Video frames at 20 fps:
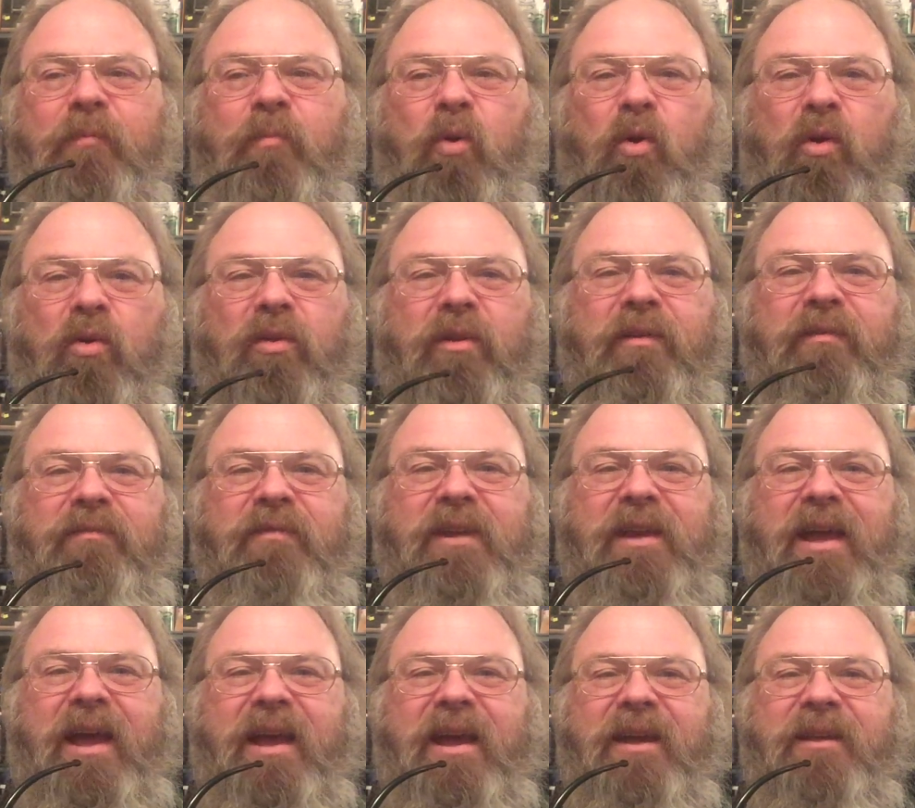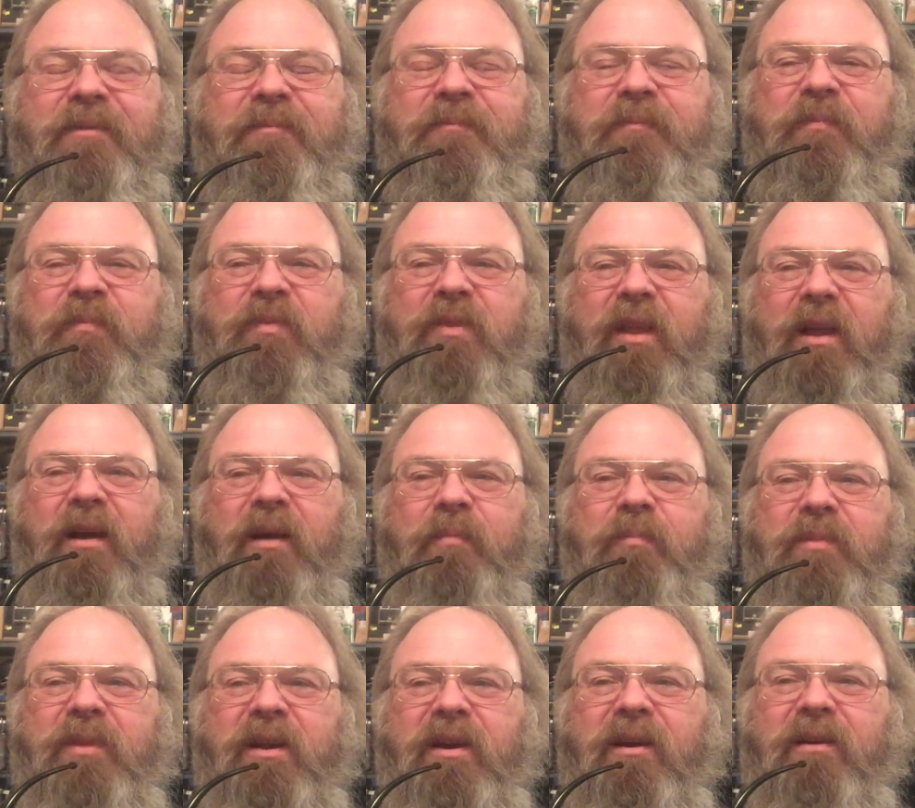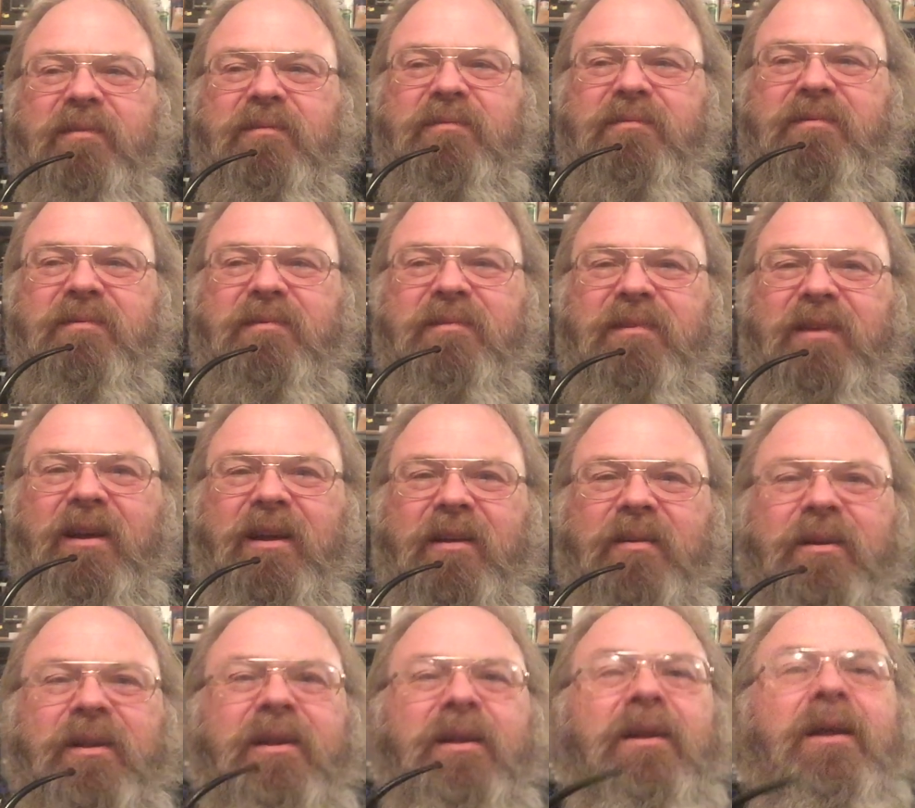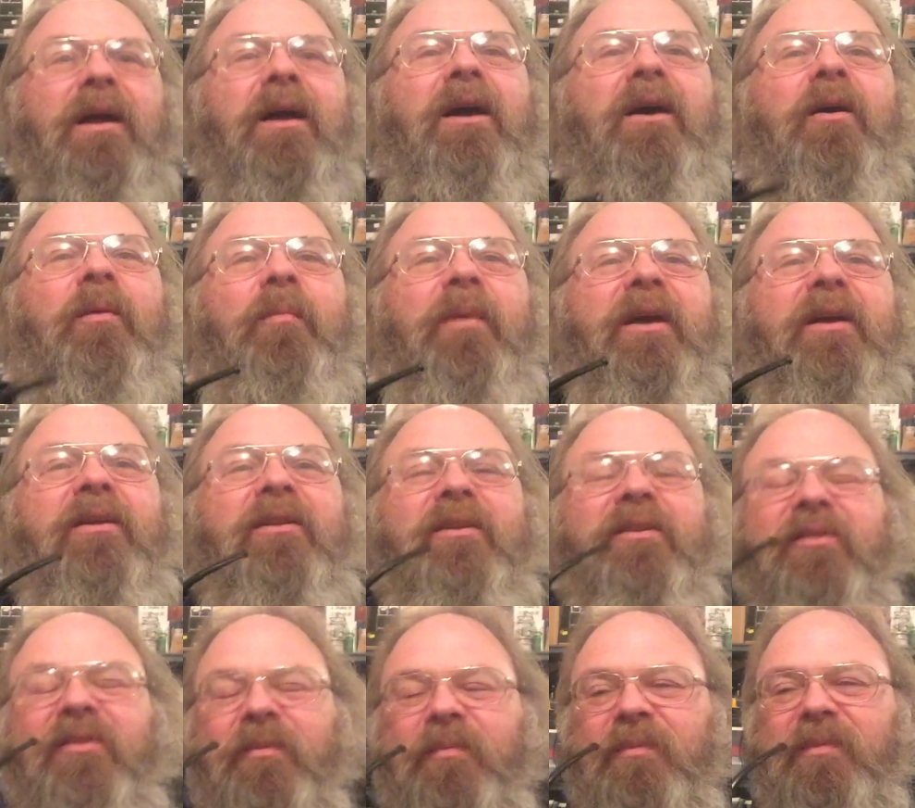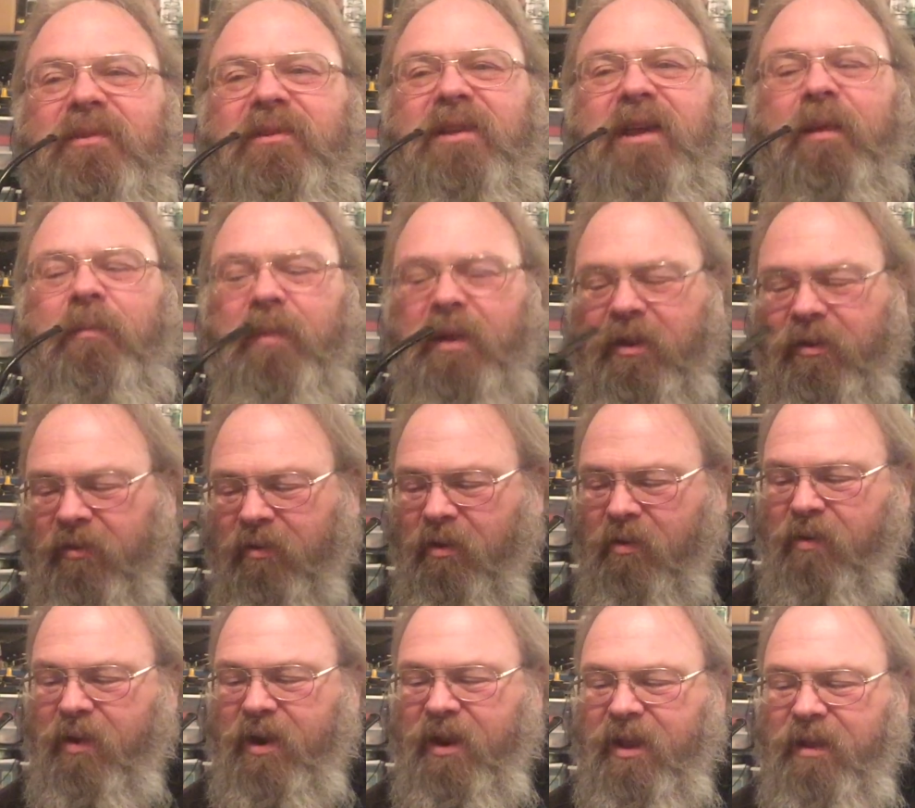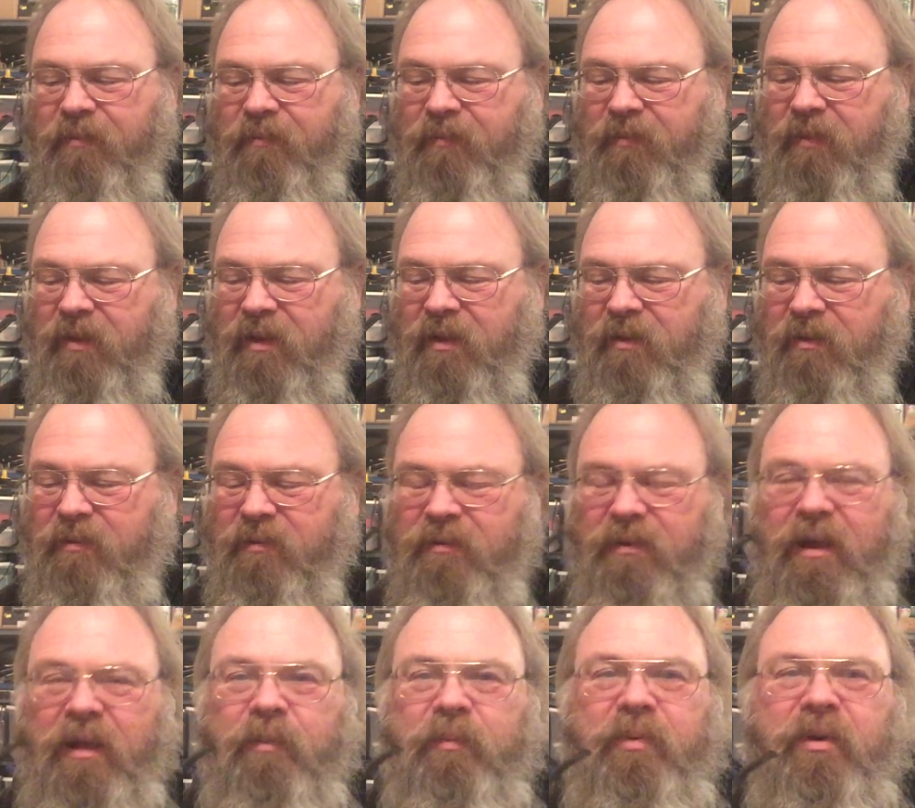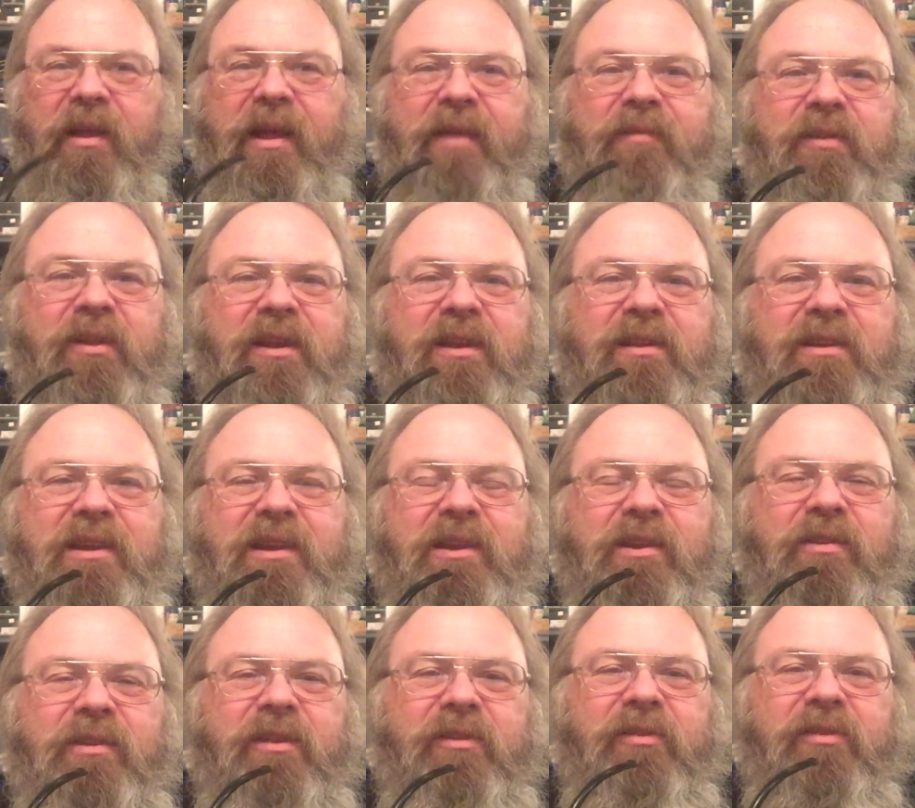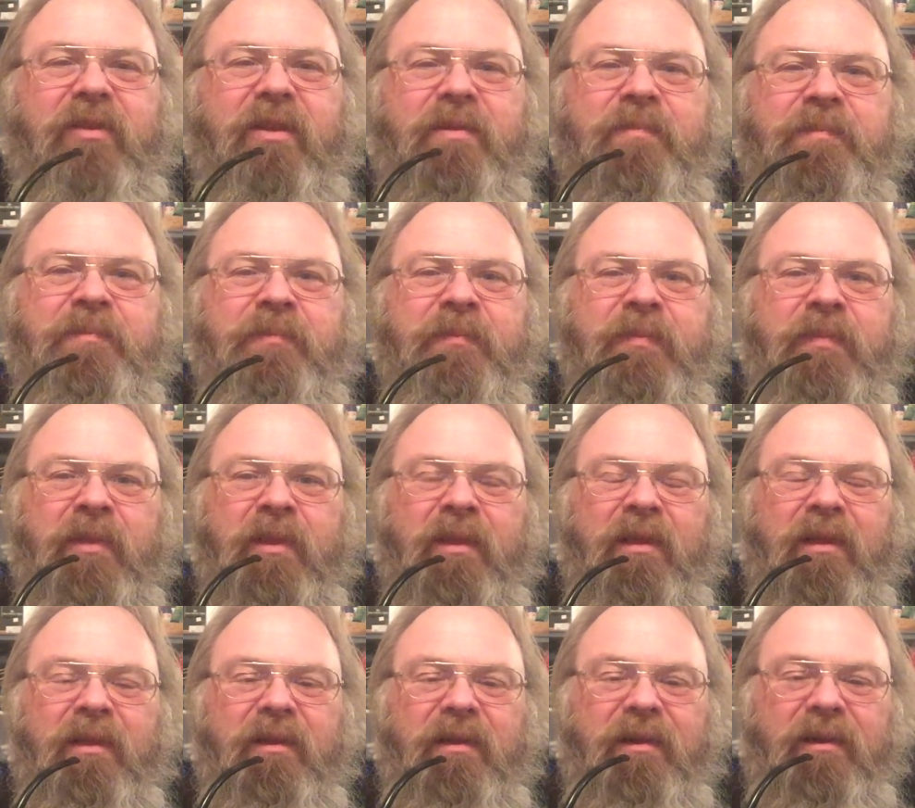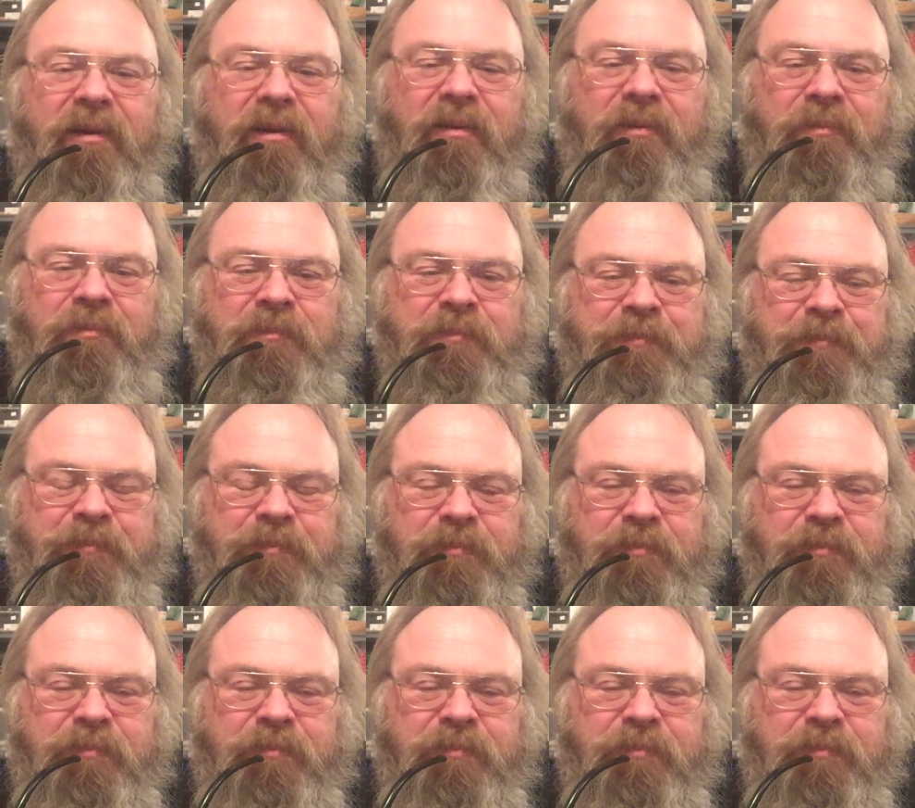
Portland VA up there. Uh, oh my goodness, 10 minutes already. I'll probably have to continue this. Um,